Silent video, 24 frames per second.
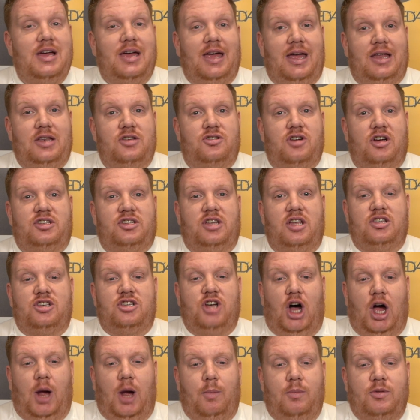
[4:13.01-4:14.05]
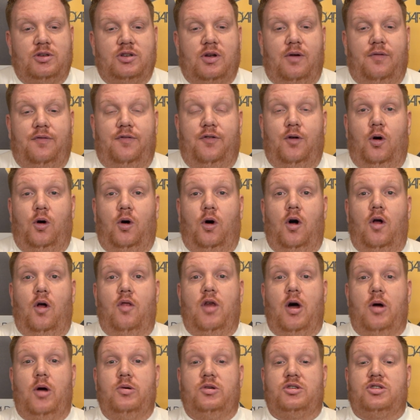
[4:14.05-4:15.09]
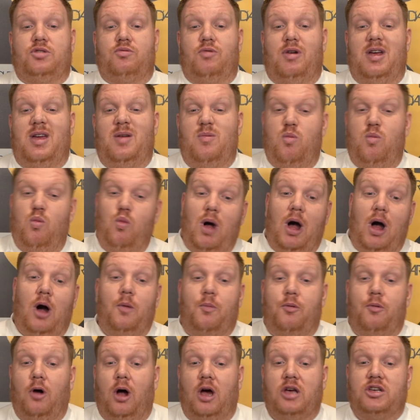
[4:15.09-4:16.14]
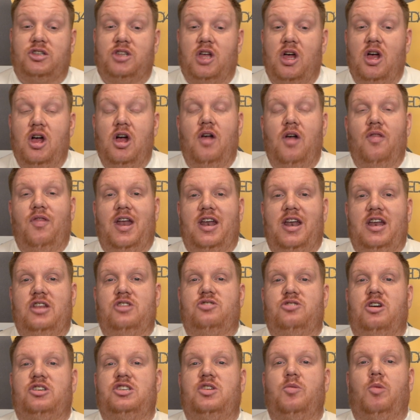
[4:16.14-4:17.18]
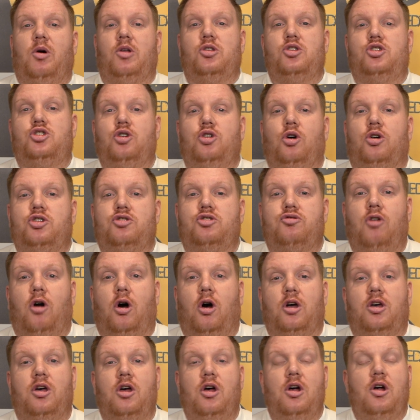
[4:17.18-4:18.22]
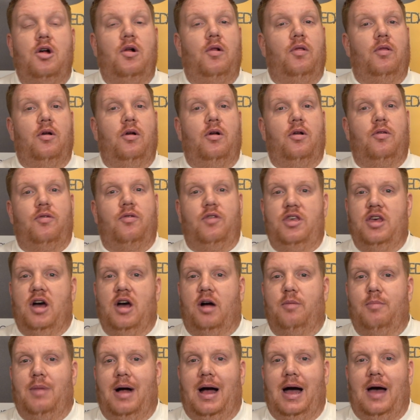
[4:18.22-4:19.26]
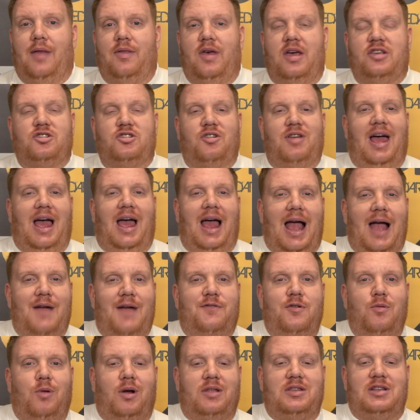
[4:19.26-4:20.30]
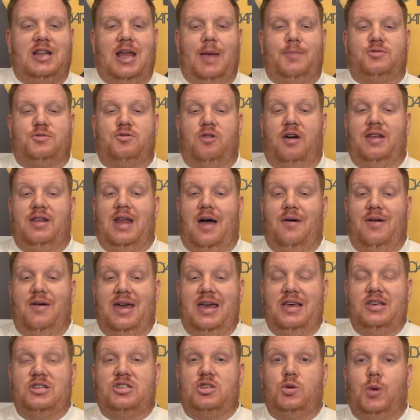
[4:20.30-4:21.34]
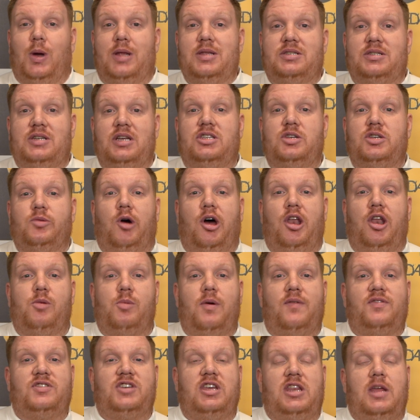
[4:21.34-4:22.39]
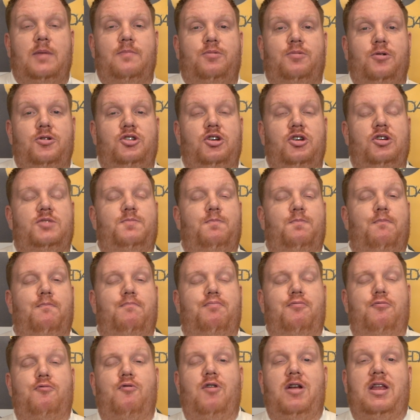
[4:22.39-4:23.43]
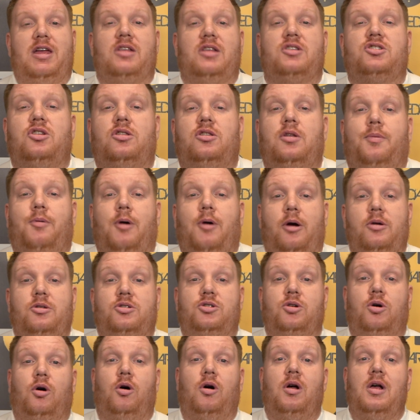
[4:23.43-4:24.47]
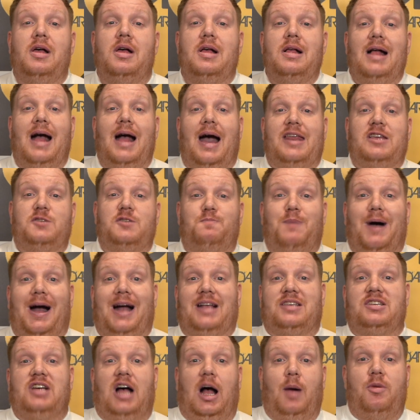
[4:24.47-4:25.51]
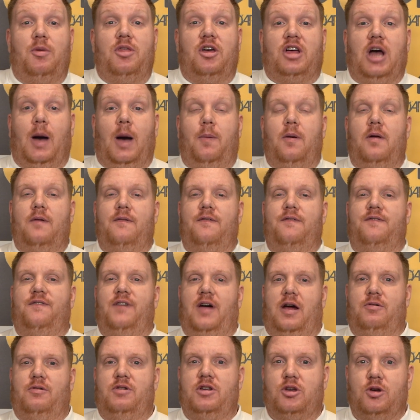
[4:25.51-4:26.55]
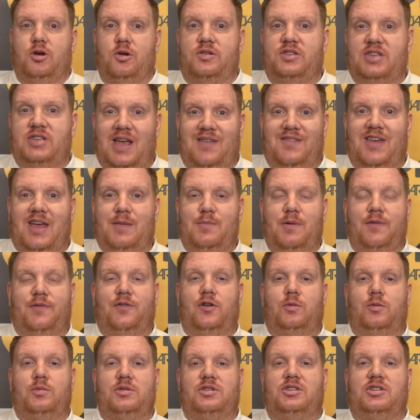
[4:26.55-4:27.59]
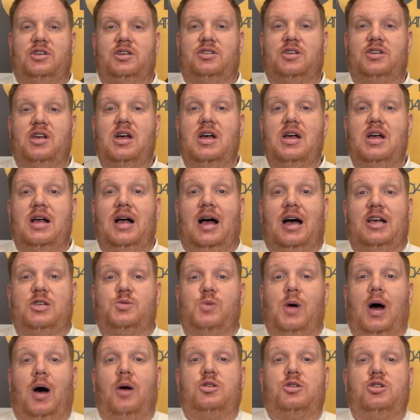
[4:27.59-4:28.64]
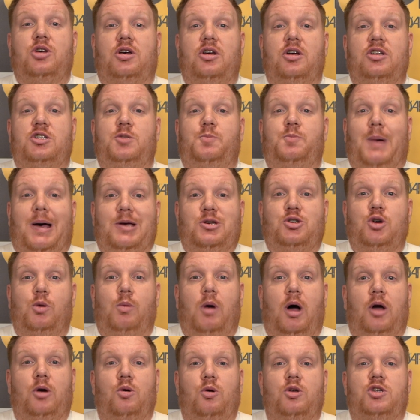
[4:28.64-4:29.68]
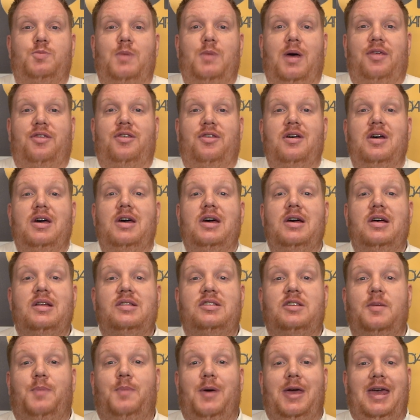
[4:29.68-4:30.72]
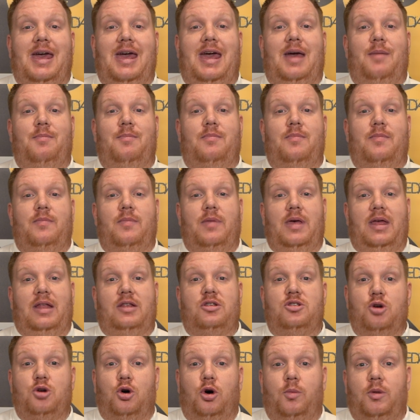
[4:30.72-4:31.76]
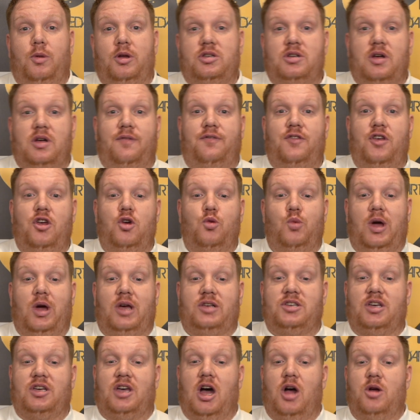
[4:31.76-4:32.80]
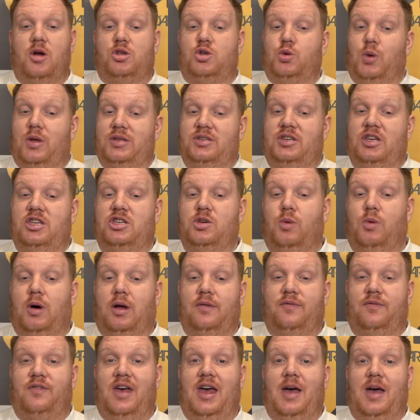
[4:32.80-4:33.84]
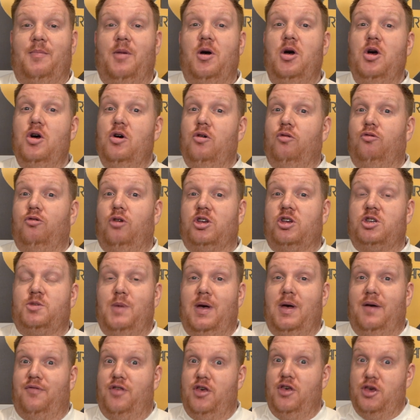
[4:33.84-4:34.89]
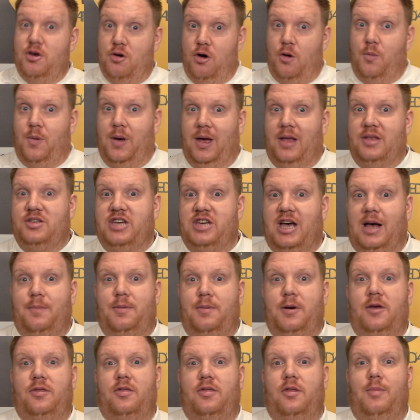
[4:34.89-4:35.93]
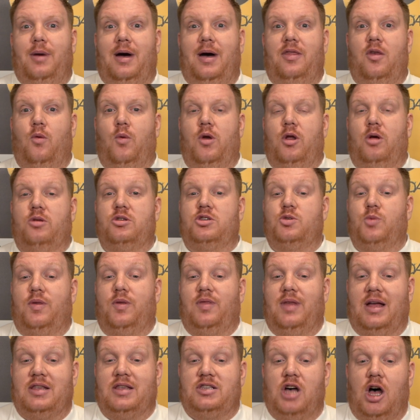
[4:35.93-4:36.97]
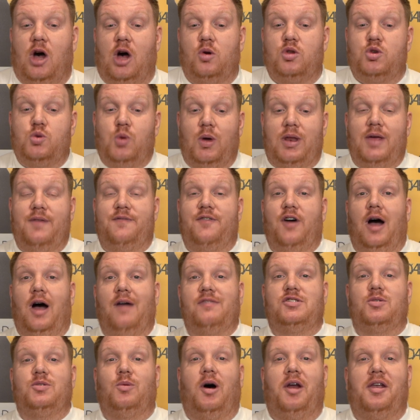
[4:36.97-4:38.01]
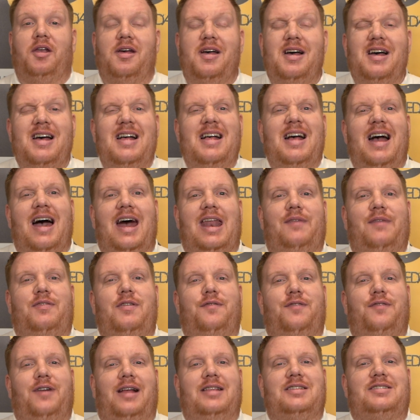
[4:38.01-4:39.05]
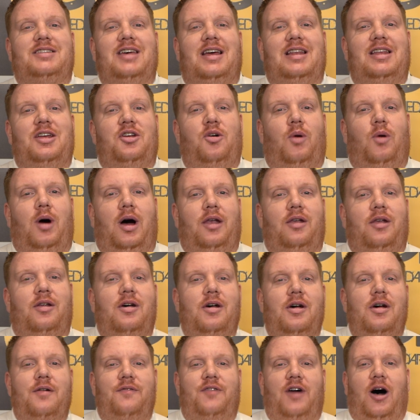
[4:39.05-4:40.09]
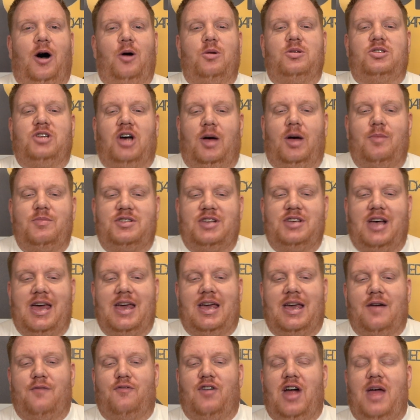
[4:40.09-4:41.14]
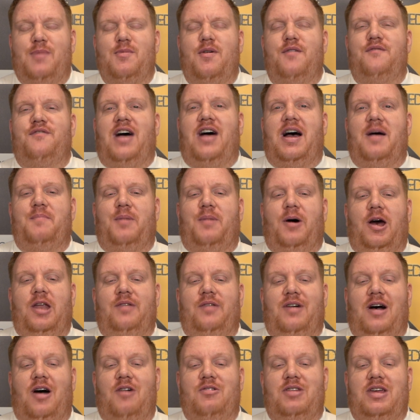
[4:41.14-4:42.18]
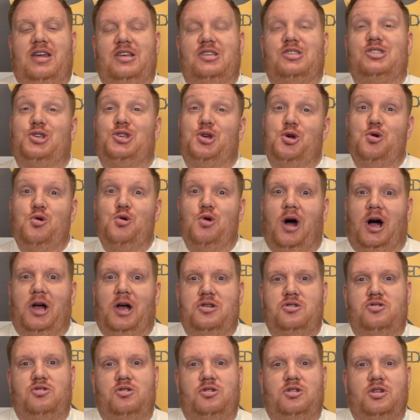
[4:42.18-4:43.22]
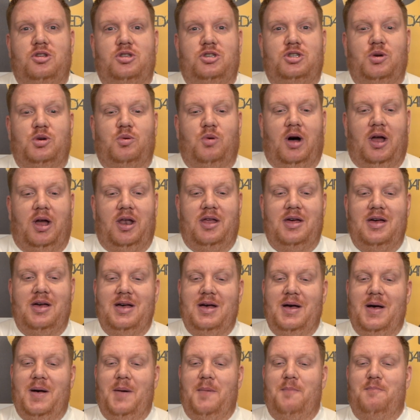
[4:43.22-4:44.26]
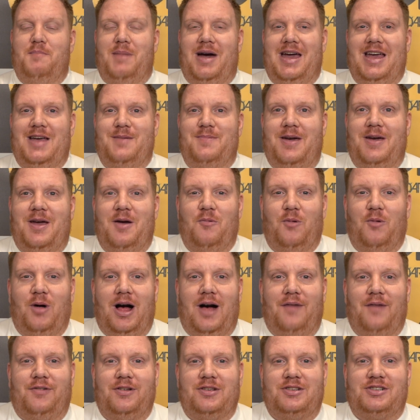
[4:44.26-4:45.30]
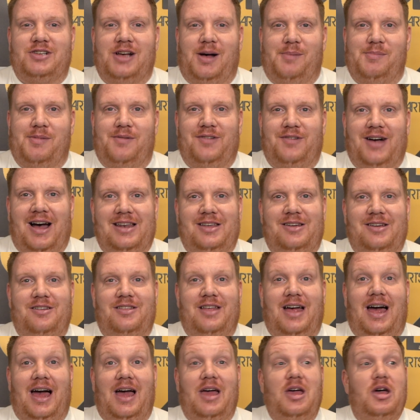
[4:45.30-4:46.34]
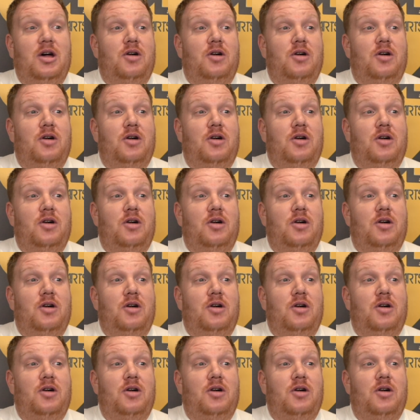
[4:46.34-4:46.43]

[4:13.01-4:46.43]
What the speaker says: Interesting times for those three, well priced. Then an interesting one, Josh Rock, the young man that is on everyone's lips right now. He's 20-1, and we've seen him produce brilliance on the Pro Tour, and he's backed up with a couple of very good TV performances as well. Took a special Michael Smith to beat him in Dortmund a few weeks ago, 20-1 for him. Ross Smith, the European champion, the man that went on to win that title, 25-1. And if you fancy a little one for old time's sake, Raymond van Barneveld is 200-1. Maybe worth some value there.